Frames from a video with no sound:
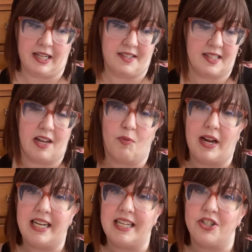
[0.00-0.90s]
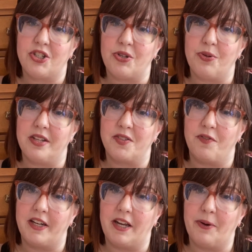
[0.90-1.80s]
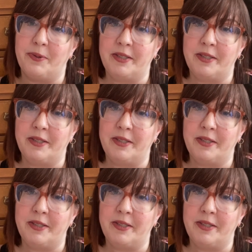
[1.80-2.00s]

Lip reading: let's get right into this video.